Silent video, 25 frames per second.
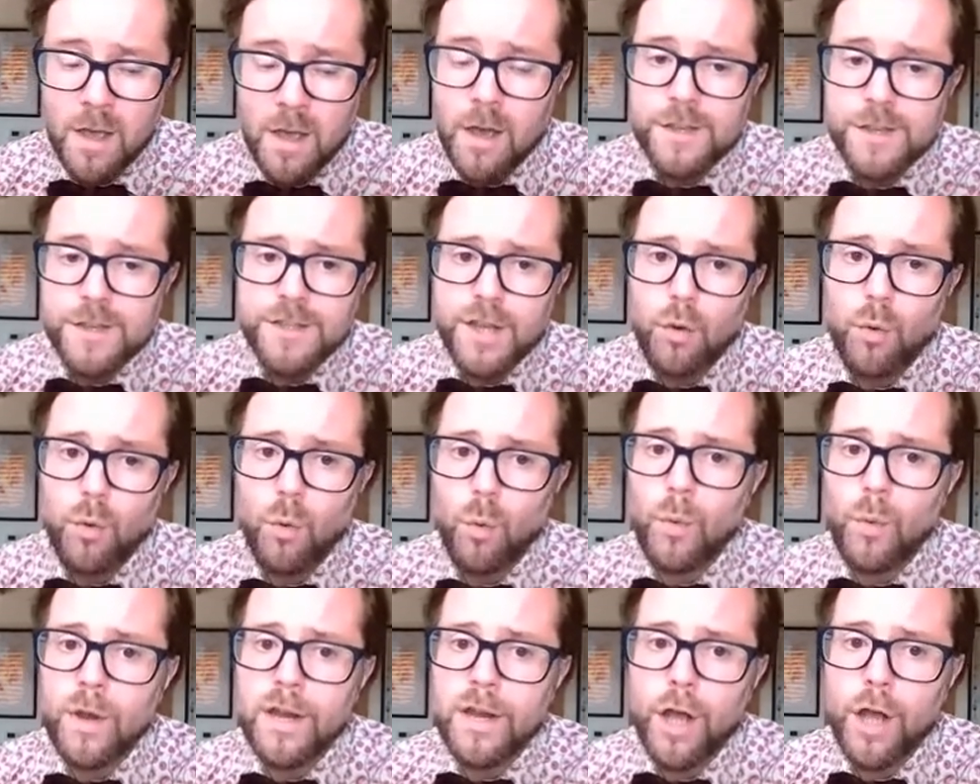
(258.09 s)
So
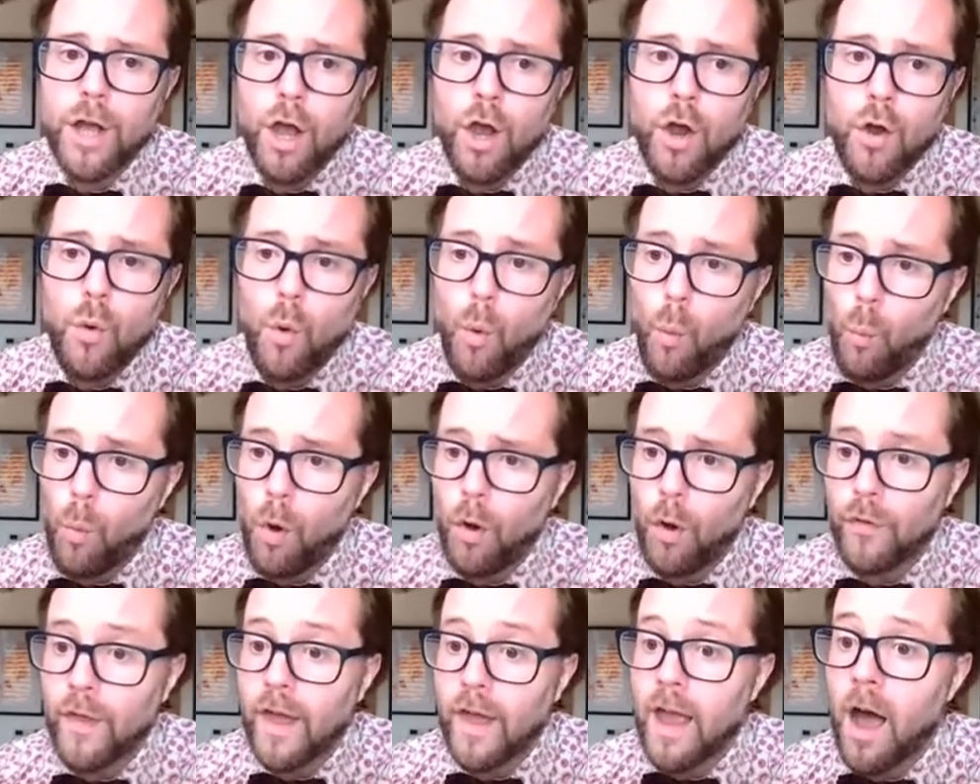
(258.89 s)
we know
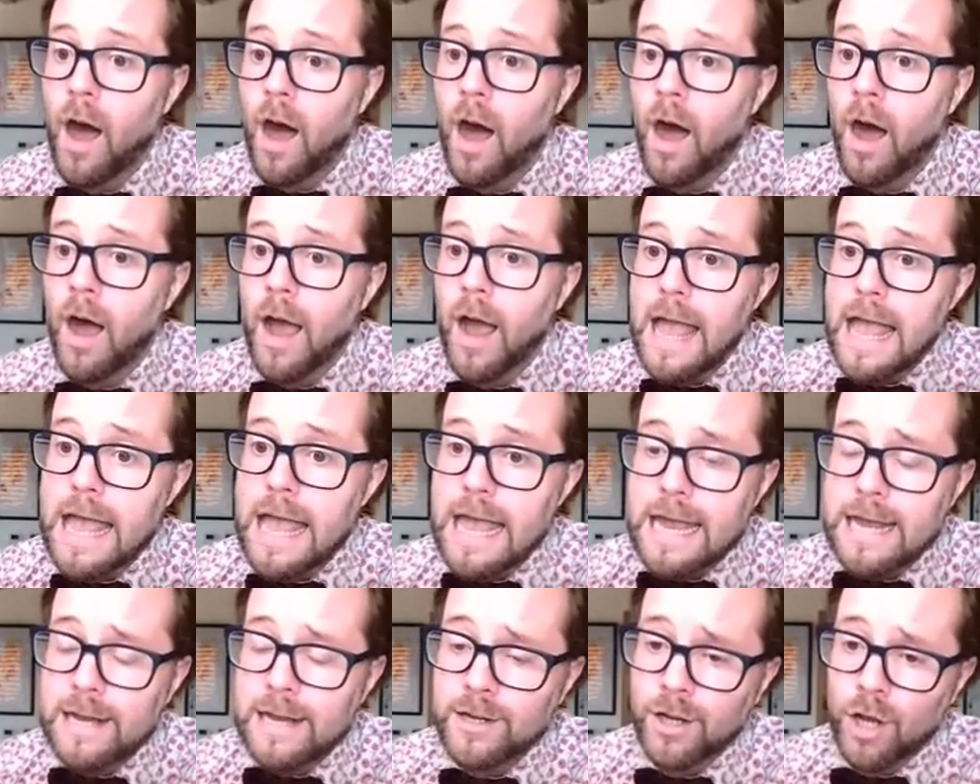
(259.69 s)
what they are
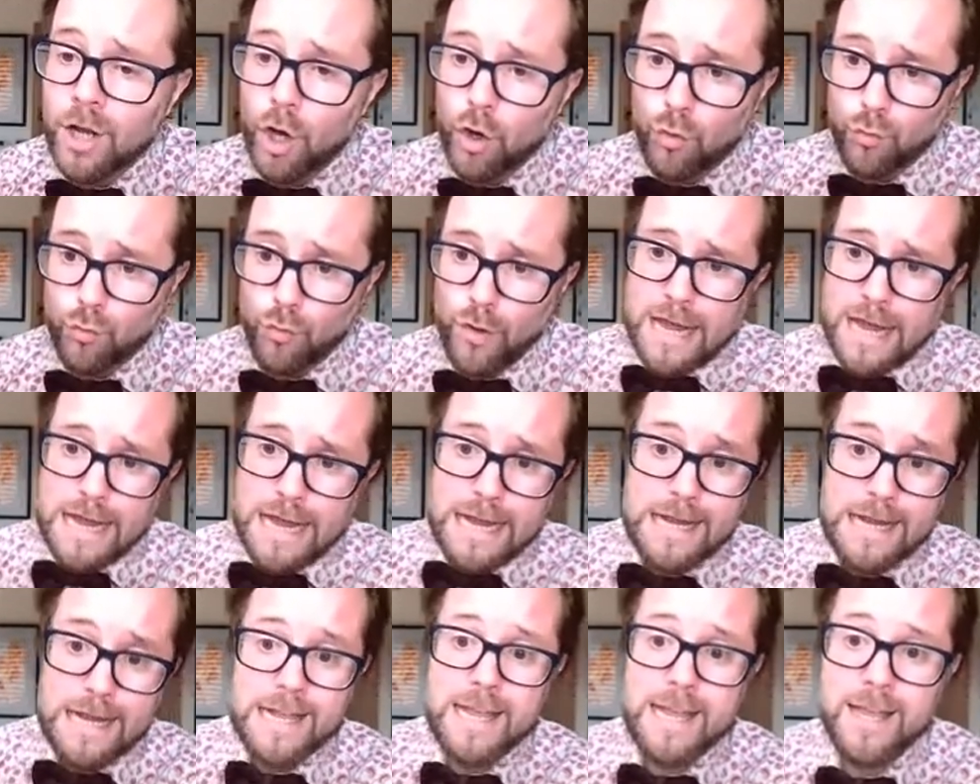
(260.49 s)
in
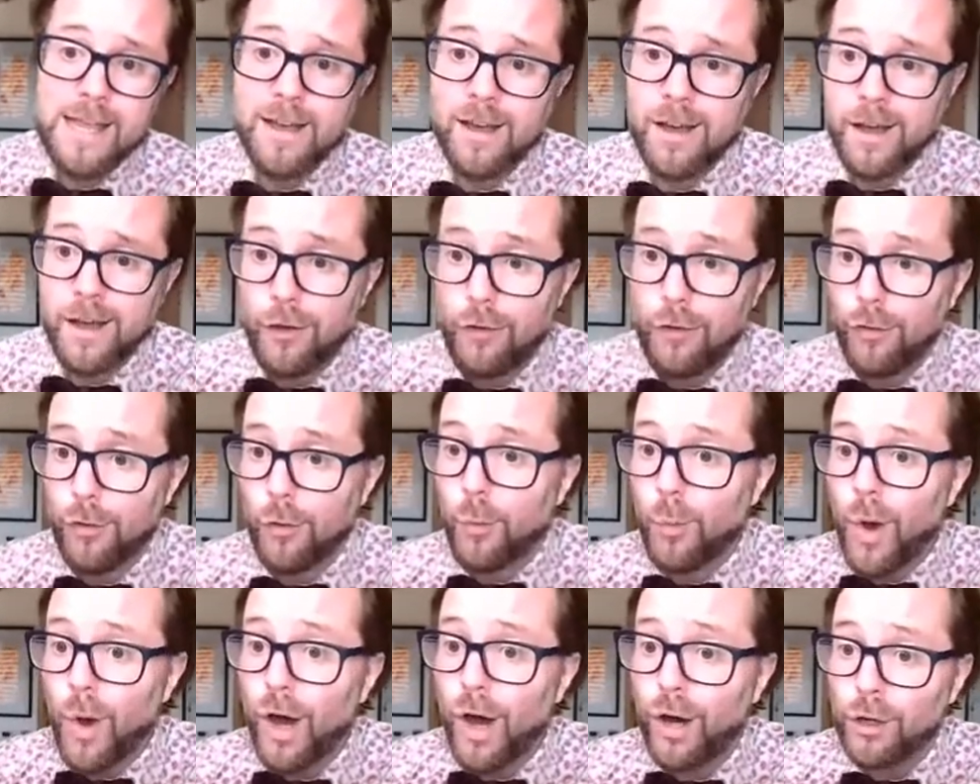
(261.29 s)
really the
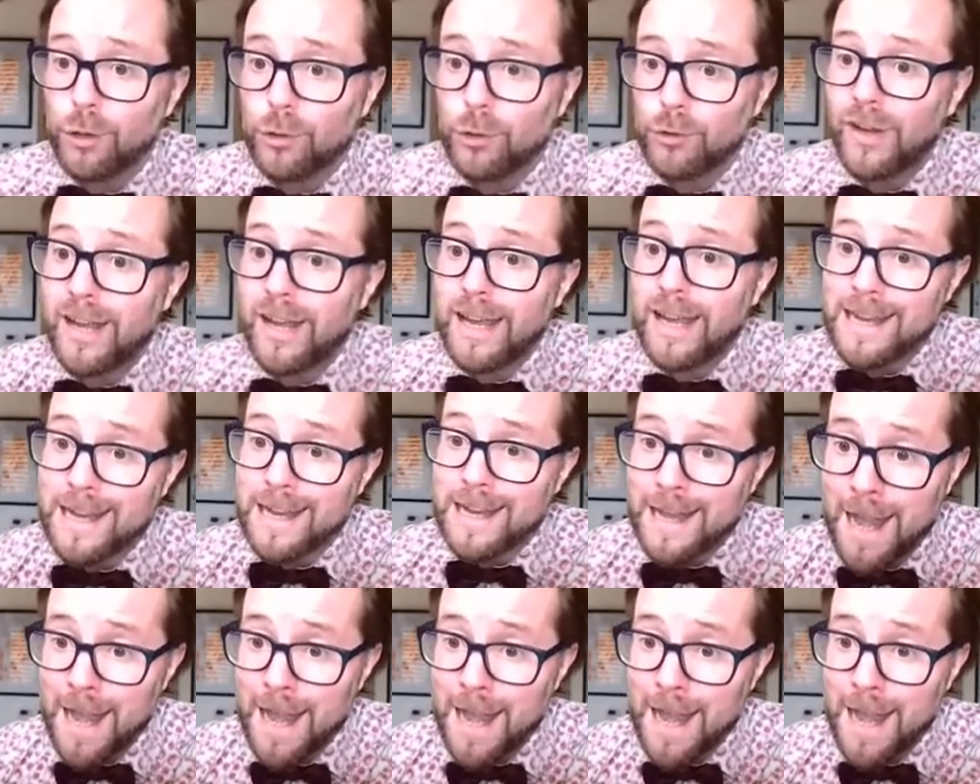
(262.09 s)
world, in